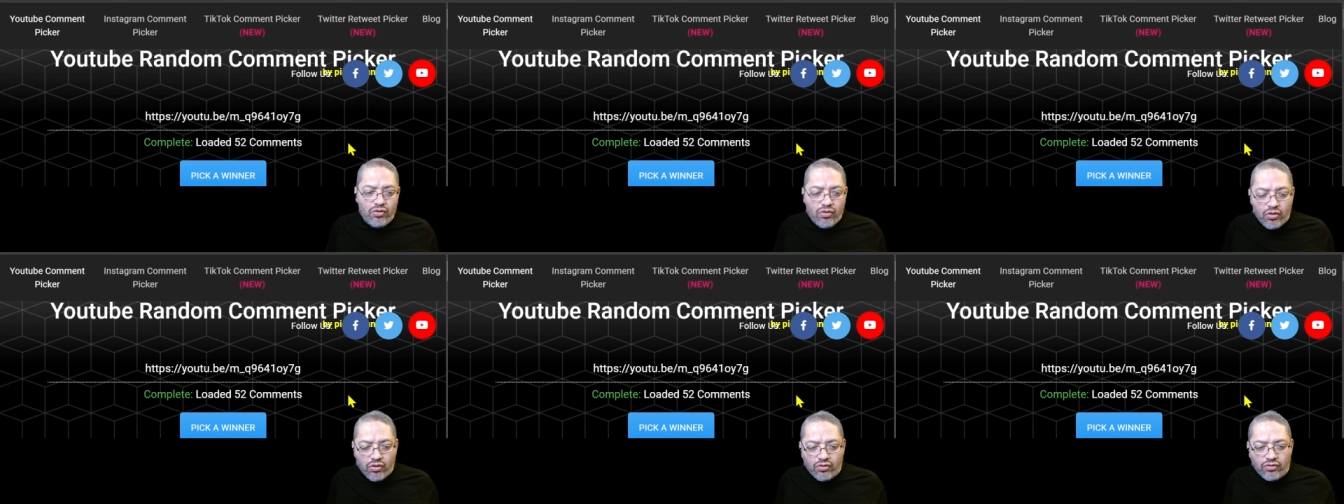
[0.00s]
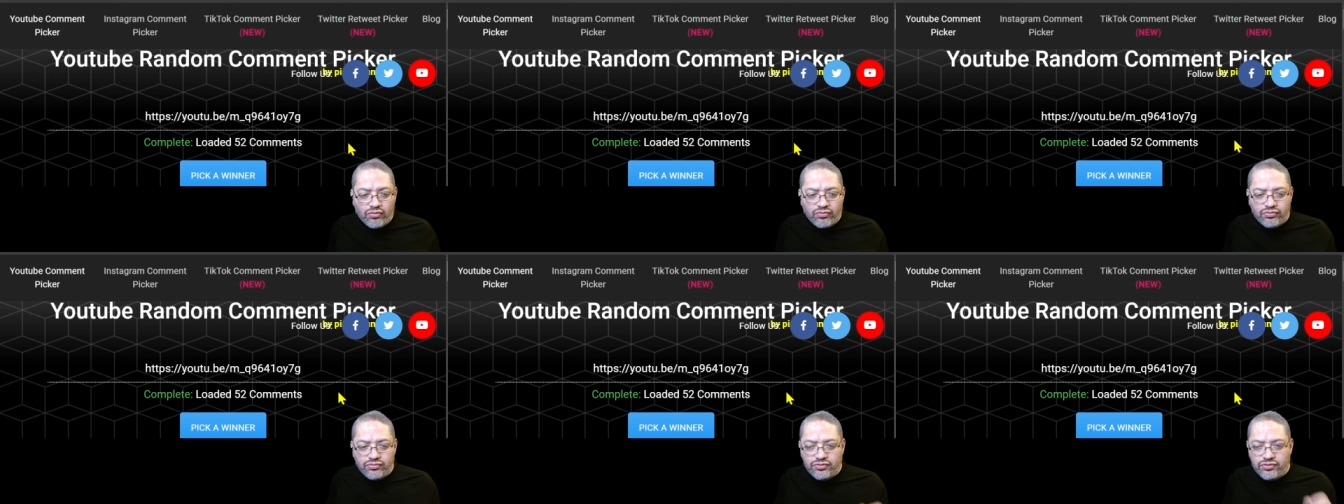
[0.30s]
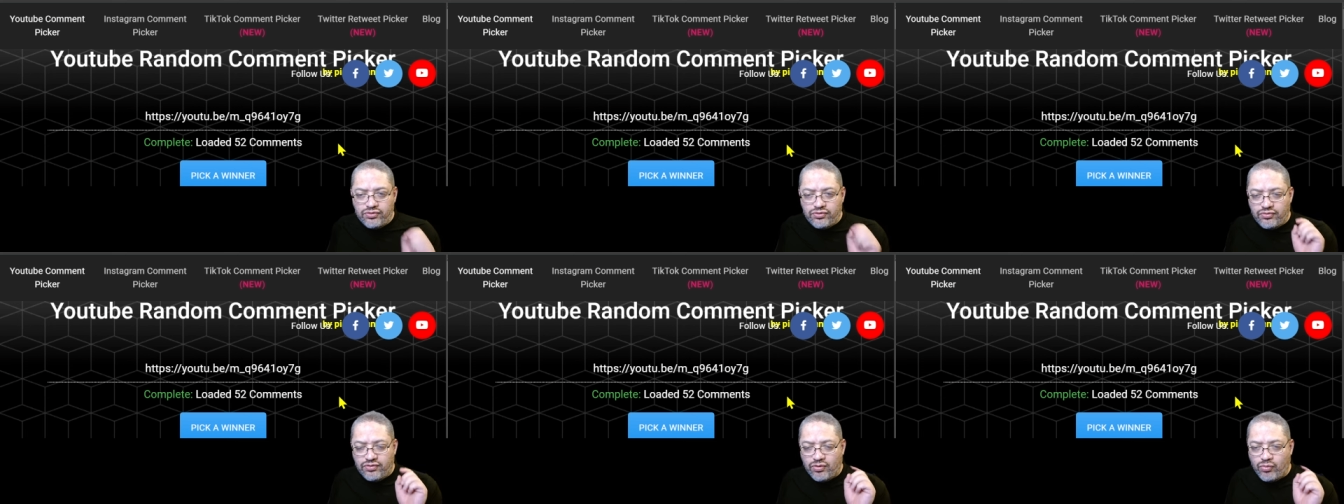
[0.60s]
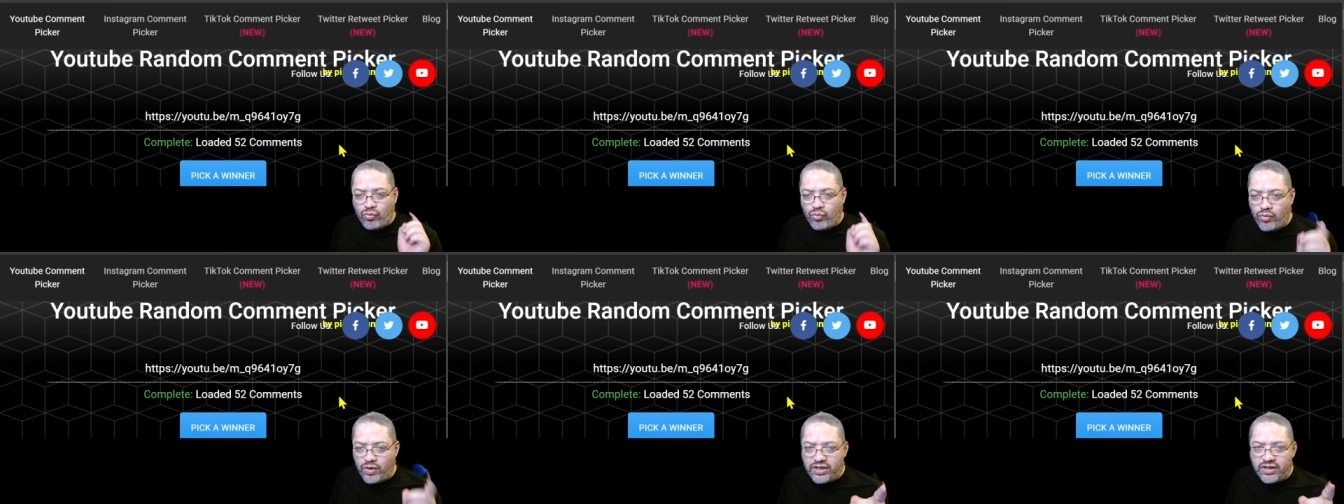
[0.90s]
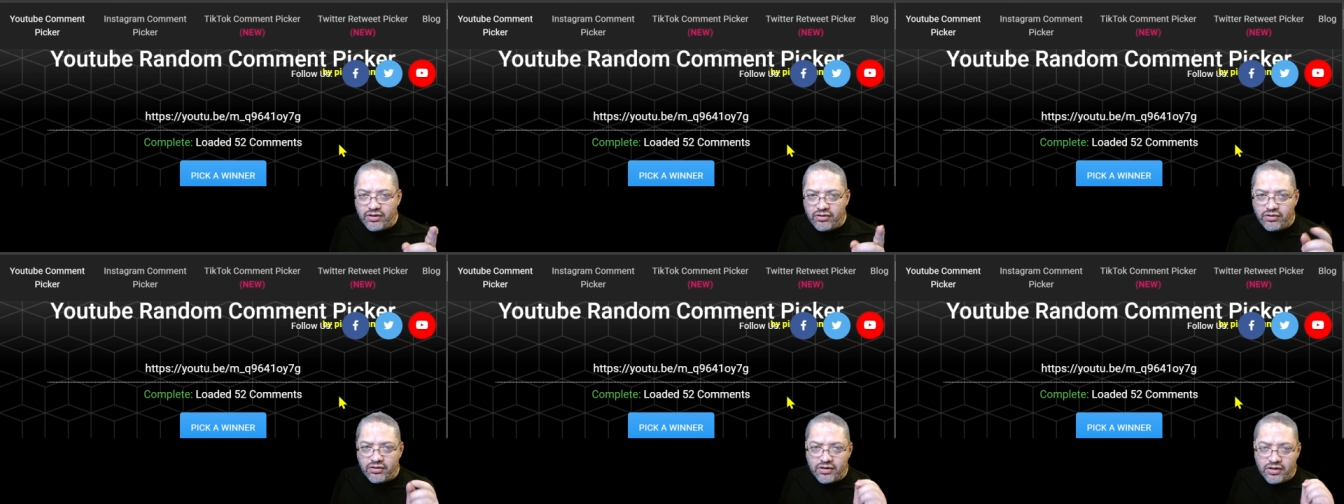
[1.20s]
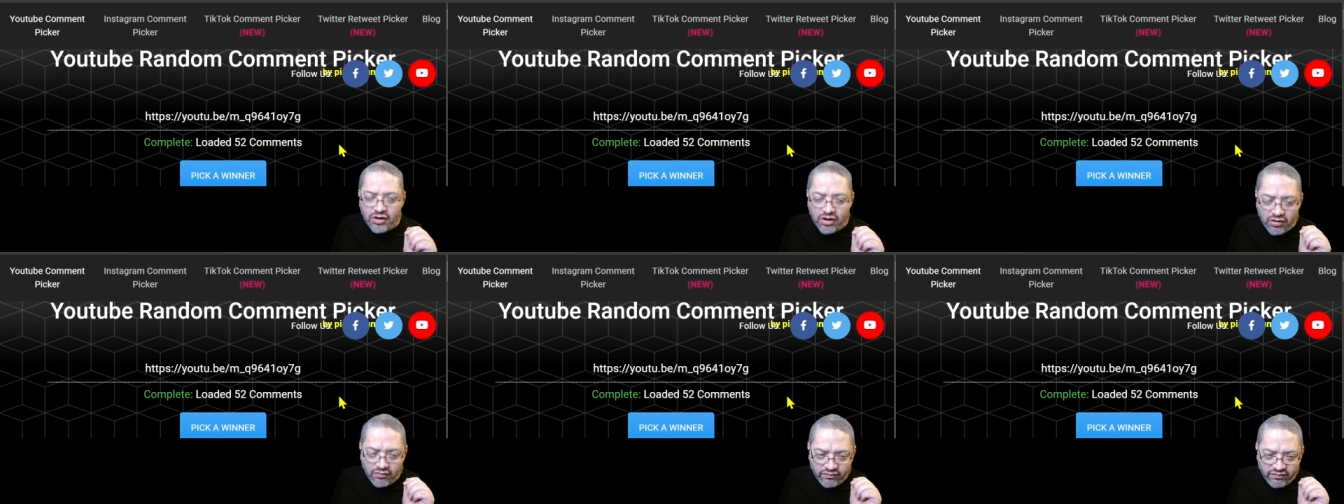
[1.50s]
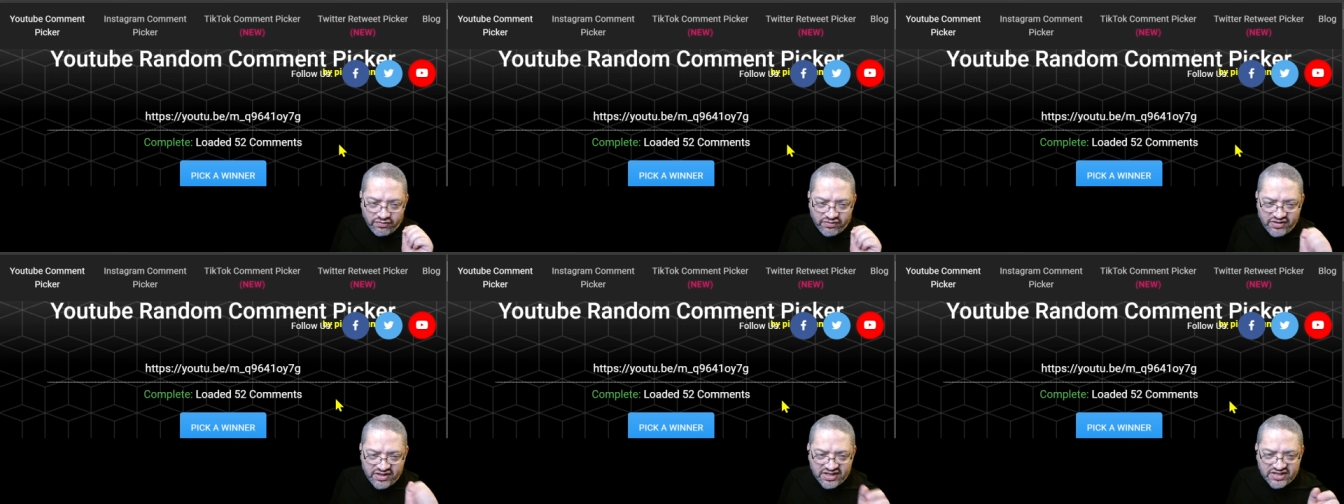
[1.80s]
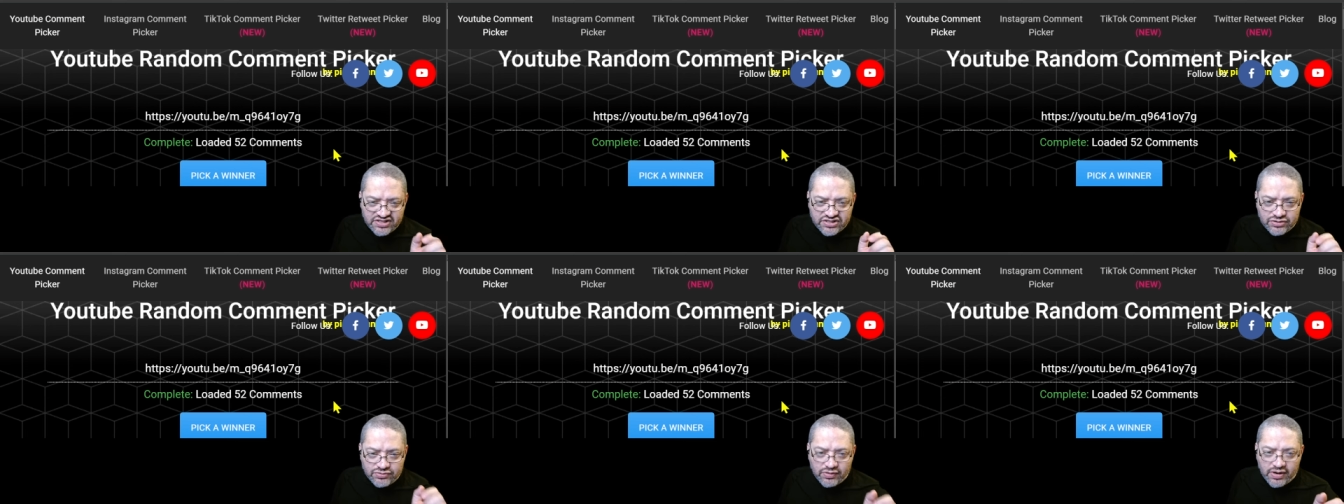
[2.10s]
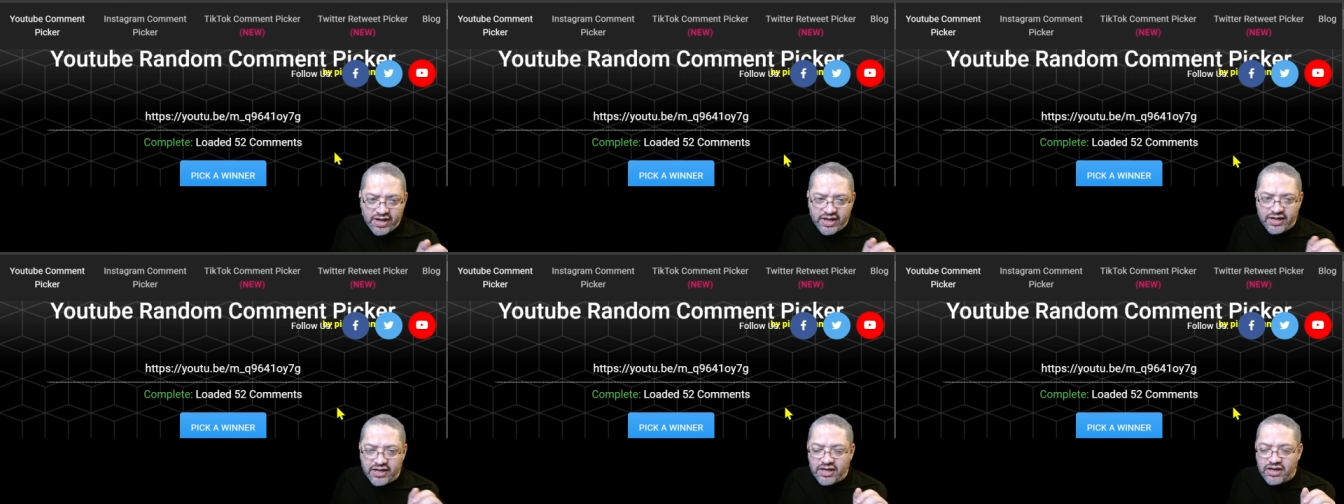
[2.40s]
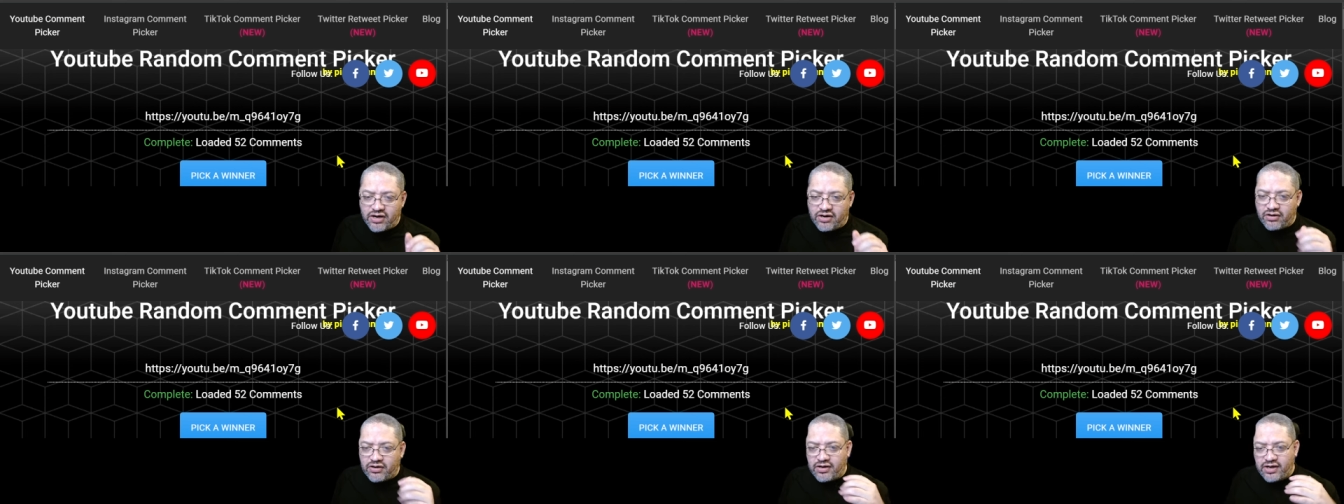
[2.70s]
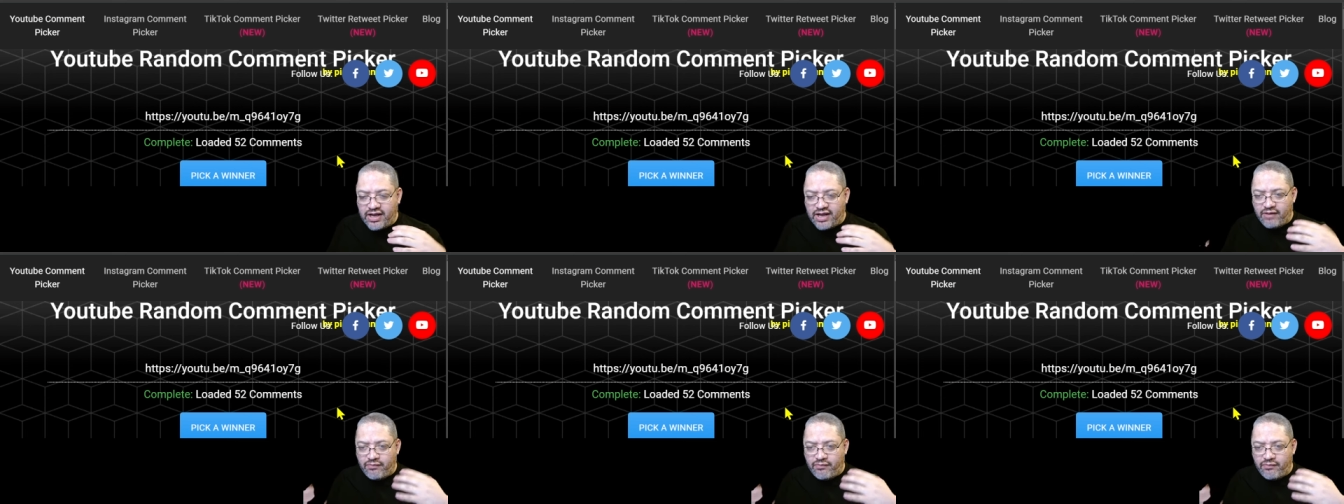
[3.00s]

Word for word: go to the winner of this drawing here.